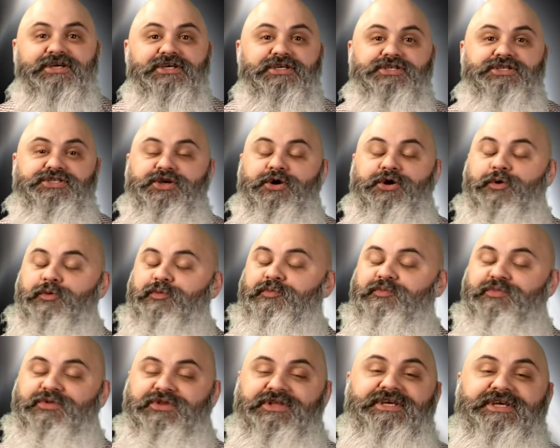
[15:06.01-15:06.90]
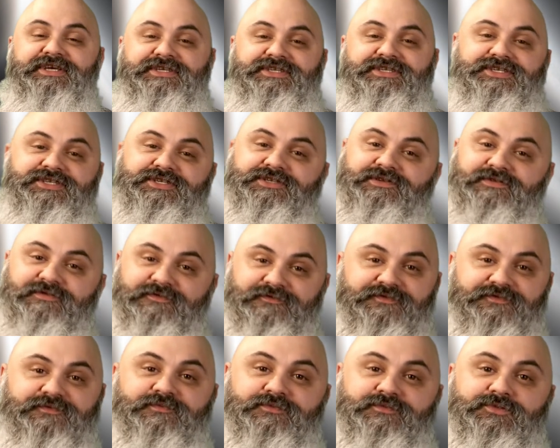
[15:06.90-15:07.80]
So please
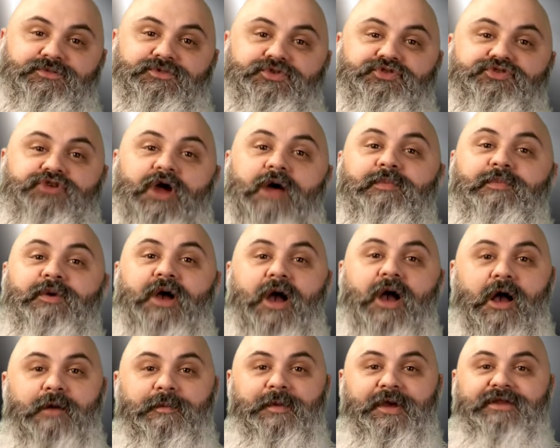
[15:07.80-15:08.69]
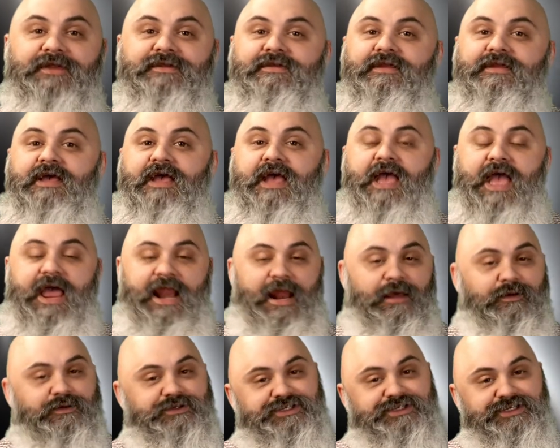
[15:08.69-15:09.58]
drop a comment and I
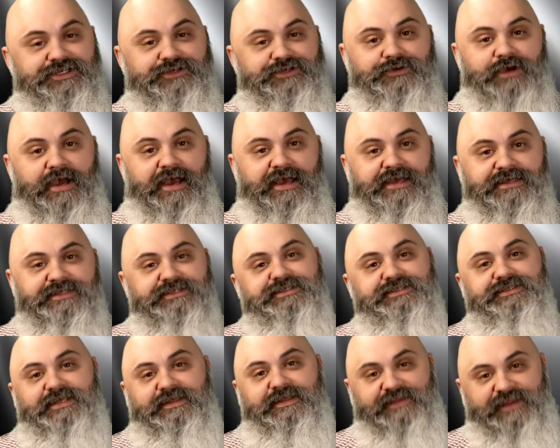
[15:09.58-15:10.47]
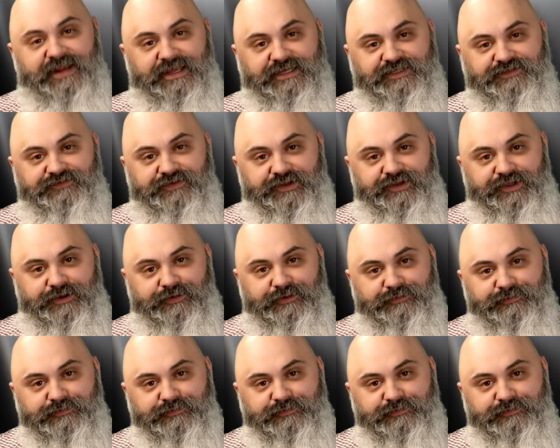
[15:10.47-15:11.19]
will see you guys in the next video.